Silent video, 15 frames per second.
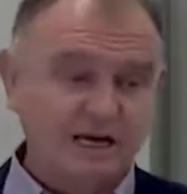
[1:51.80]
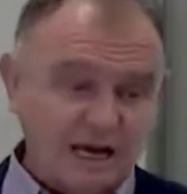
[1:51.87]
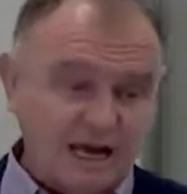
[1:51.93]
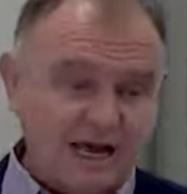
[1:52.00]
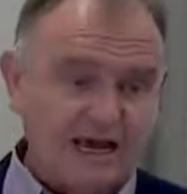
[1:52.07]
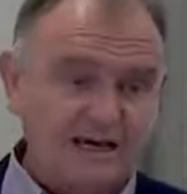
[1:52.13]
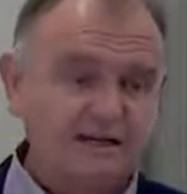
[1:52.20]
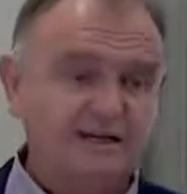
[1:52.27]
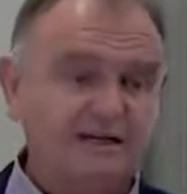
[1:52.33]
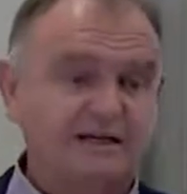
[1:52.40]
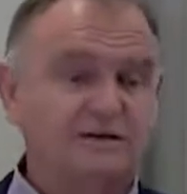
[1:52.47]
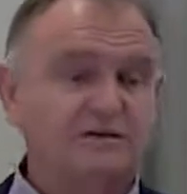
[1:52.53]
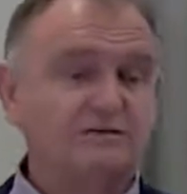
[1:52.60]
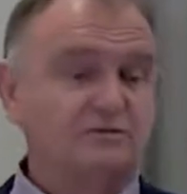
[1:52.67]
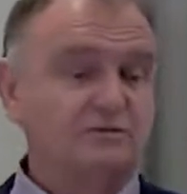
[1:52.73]
And
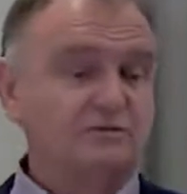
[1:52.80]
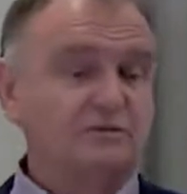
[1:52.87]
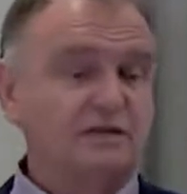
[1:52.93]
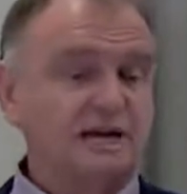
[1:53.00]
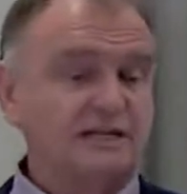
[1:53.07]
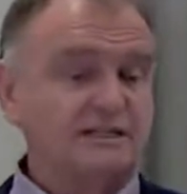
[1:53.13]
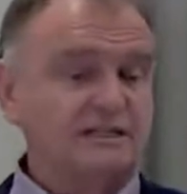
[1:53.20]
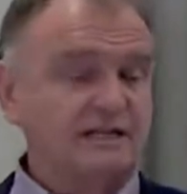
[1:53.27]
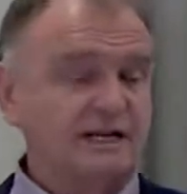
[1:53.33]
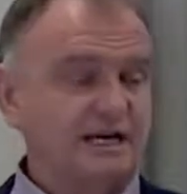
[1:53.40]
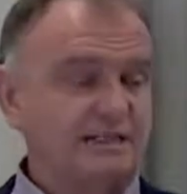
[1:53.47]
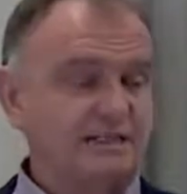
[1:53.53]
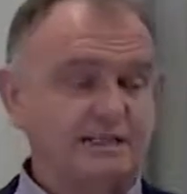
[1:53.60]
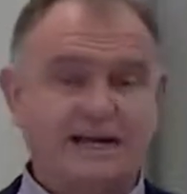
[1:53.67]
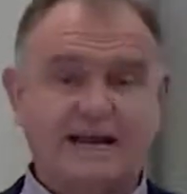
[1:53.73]
in
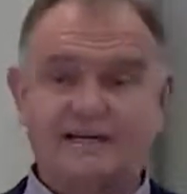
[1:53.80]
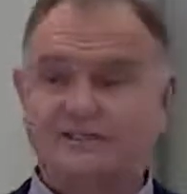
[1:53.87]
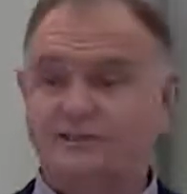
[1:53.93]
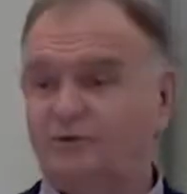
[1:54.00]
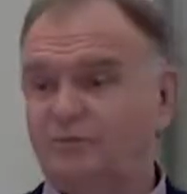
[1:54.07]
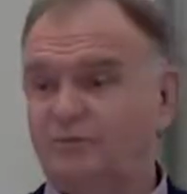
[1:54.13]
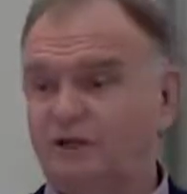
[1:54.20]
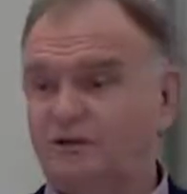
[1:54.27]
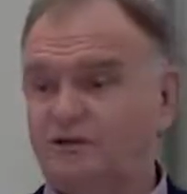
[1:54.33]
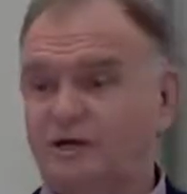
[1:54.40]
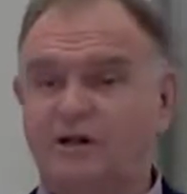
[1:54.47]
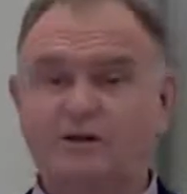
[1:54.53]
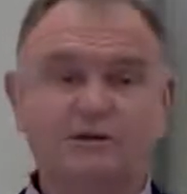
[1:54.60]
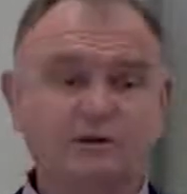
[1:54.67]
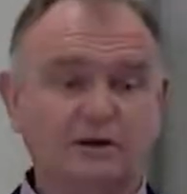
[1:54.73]
1998,
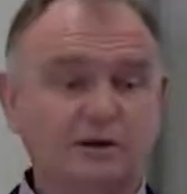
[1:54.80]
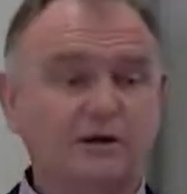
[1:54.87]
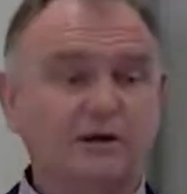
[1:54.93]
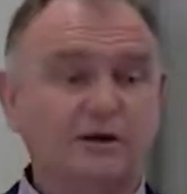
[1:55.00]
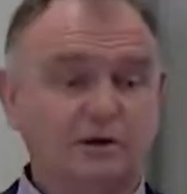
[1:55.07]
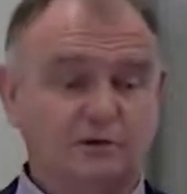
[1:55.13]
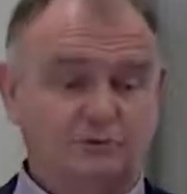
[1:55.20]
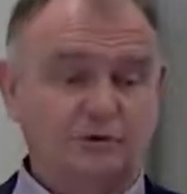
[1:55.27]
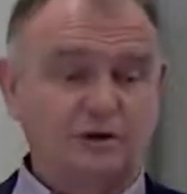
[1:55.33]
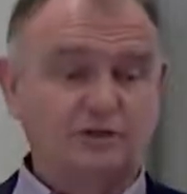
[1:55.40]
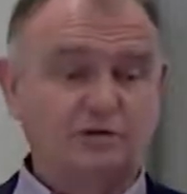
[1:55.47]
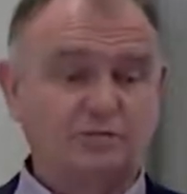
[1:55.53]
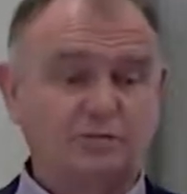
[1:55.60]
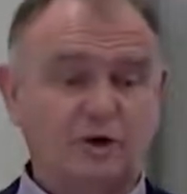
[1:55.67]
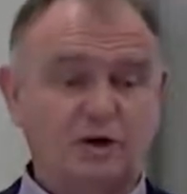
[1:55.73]
Petrel
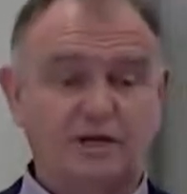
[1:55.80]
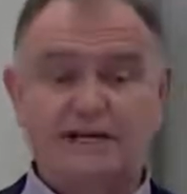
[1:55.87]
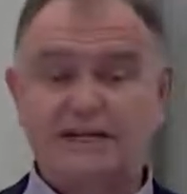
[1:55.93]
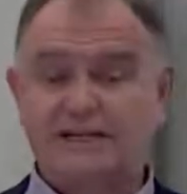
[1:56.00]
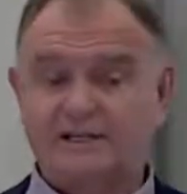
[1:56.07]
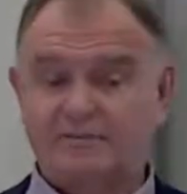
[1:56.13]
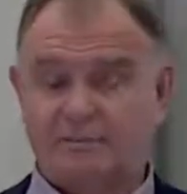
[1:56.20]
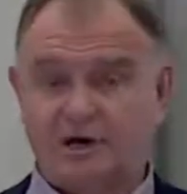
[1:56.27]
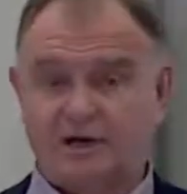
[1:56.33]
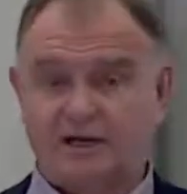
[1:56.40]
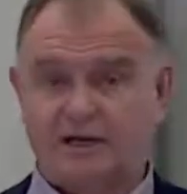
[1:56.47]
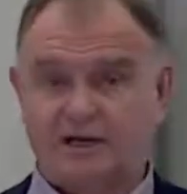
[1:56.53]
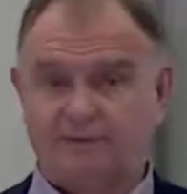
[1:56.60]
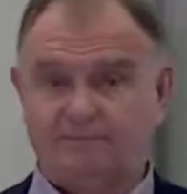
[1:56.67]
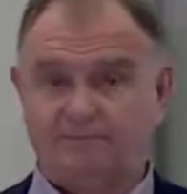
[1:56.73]
version 1 hit the
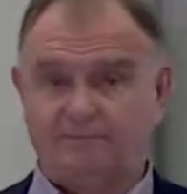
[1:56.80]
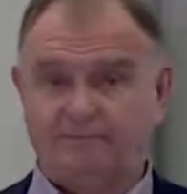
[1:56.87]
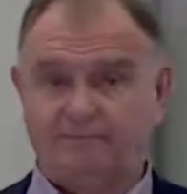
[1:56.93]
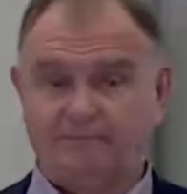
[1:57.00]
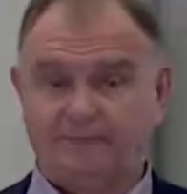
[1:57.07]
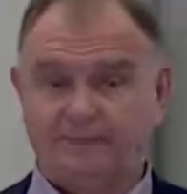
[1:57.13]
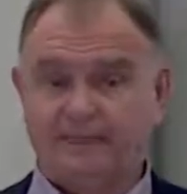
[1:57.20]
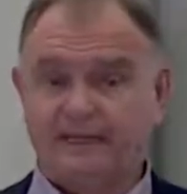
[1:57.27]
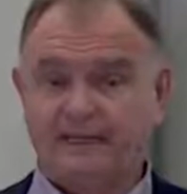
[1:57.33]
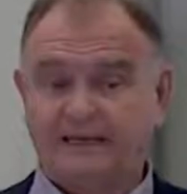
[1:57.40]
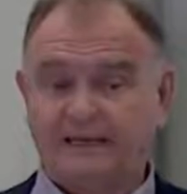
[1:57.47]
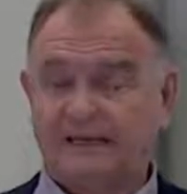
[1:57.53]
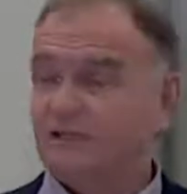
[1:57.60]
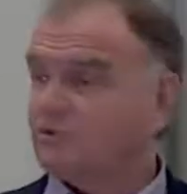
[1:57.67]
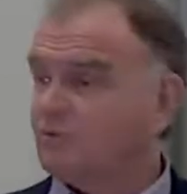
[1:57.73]
market.
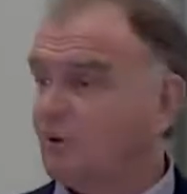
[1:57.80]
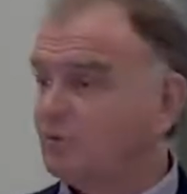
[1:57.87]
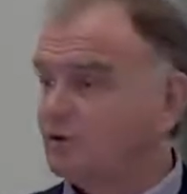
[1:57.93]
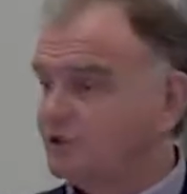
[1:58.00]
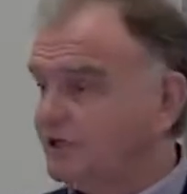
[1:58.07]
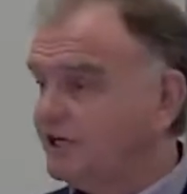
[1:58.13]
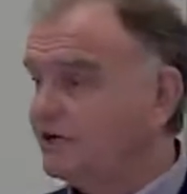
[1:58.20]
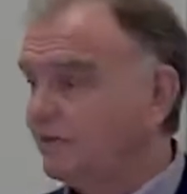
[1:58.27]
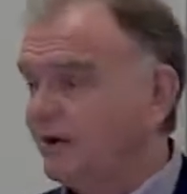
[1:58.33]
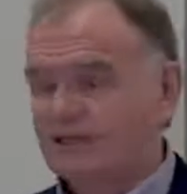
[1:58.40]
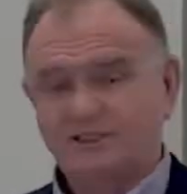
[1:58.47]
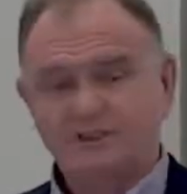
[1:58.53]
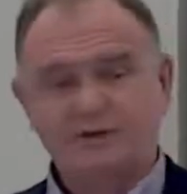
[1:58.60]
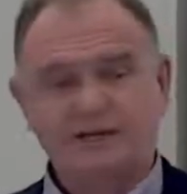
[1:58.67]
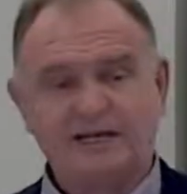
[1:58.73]
So what was
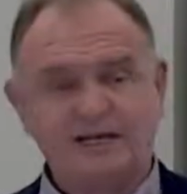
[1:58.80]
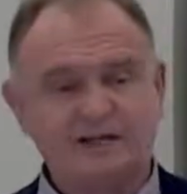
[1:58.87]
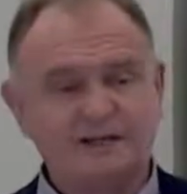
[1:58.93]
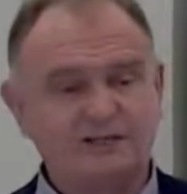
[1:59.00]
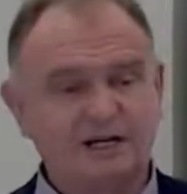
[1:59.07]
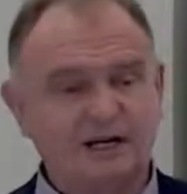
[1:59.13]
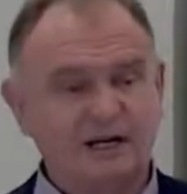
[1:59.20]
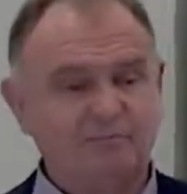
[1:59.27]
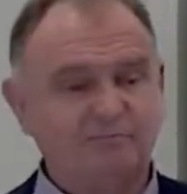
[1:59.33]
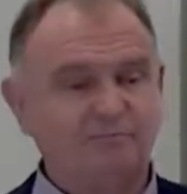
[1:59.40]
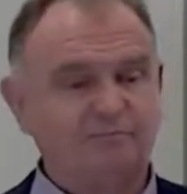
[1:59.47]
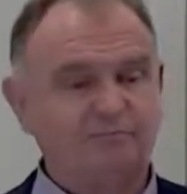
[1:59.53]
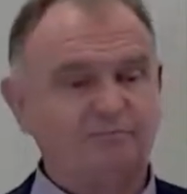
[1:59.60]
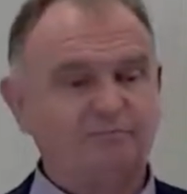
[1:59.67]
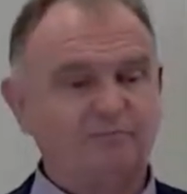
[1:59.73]
GeoQuest doing at the time?
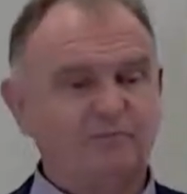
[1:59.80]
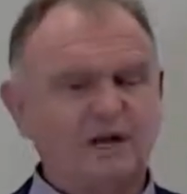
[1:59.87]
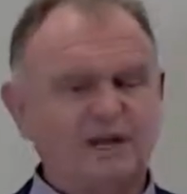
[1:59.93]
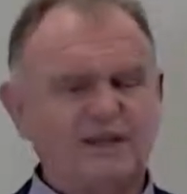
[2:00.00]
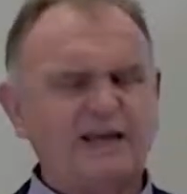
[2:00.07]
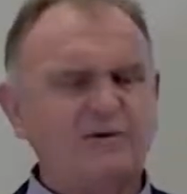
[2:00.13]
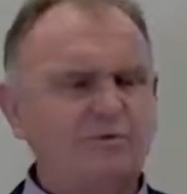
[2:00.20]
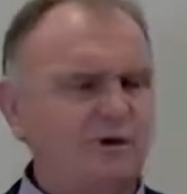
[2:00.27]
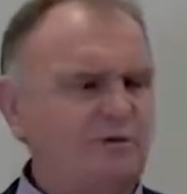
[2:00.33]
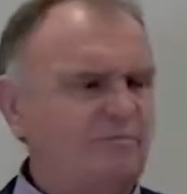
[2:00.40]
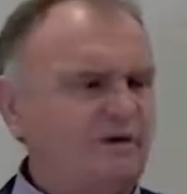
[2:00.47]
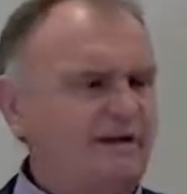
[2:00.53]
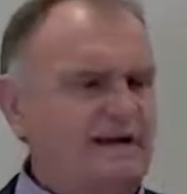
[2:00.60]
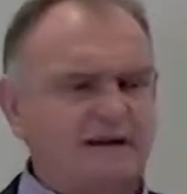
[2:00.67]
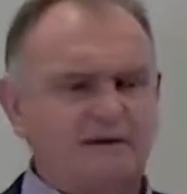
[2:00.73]
Well, they weren't
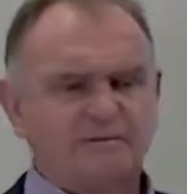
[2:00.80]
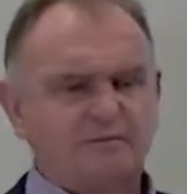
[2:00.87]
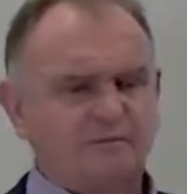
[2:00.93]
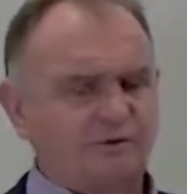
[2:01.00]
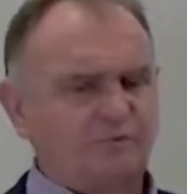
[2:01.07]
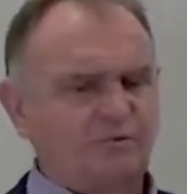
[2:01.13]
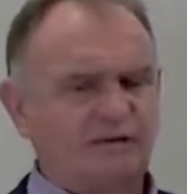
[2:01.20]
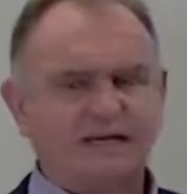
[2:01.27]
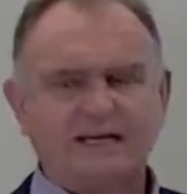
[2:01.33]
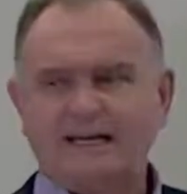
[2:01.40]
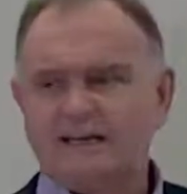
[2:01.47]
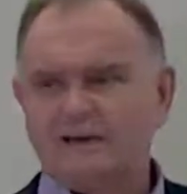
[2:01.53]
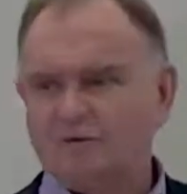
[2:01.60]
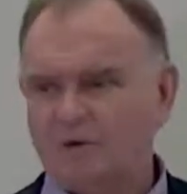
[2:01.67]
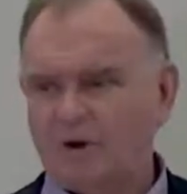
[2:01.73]
being
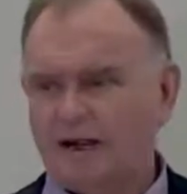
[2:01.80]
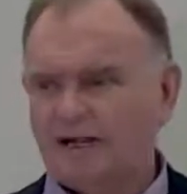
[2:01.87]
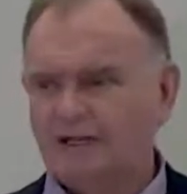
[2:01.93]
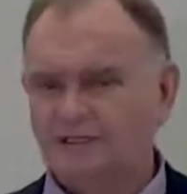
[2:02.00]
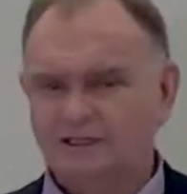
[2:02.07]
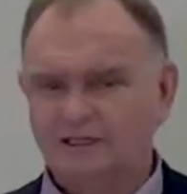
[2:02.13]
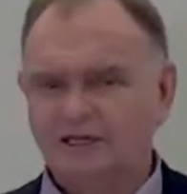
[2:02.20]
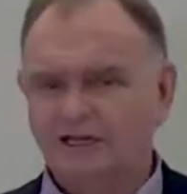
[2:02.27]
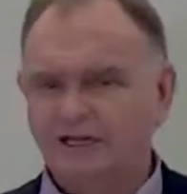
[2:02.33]
completely quiet.